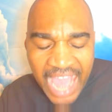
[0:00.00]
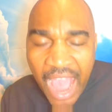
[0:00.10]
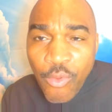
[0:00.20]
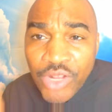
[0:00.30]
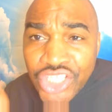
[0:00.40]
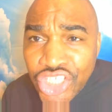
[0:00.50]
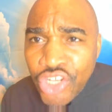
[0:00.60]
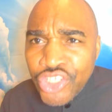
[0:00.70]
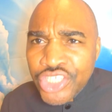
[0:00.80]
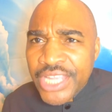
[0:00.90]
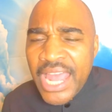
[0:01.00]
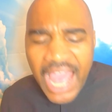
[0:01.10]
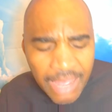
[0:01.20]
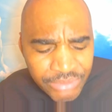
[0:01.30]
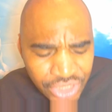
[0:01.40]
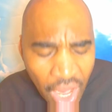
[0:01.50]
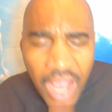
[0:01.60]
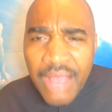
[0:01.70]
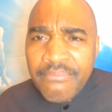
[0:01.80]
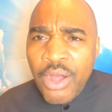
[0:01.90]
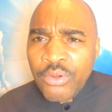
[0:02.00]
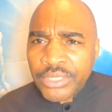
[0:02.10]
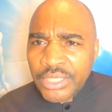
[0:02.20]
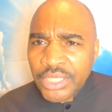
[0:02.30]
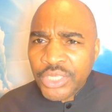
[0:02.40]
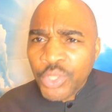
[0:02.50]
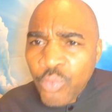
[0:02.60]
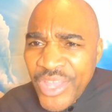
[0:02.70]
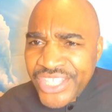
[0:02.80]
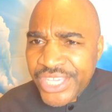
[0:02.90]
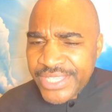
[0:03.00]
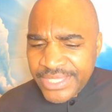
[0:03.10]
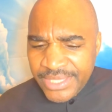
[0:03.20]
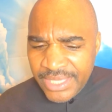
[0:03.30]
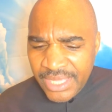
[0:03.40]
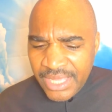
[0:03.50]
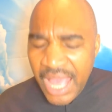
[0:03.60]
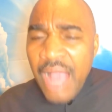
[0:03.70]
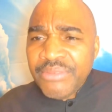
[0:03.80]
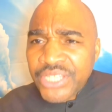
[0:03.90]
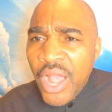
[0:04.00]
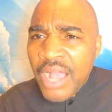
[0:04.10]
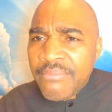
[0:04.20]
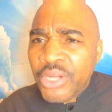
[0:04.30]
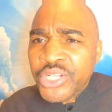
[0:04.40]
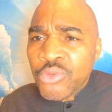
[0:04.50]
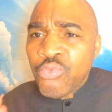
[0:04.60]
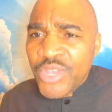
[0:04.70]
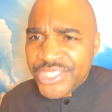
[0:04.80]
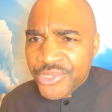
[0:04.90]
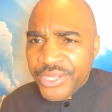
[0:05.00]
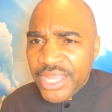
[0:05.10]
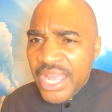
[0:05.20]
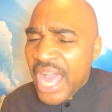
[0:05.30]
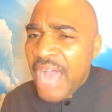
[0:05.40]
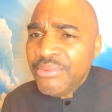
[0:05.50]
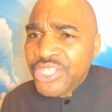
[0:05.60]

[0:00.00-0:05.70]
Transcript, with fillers: our churches. I'm talking about the witches. I'm talking about the wizard. I'm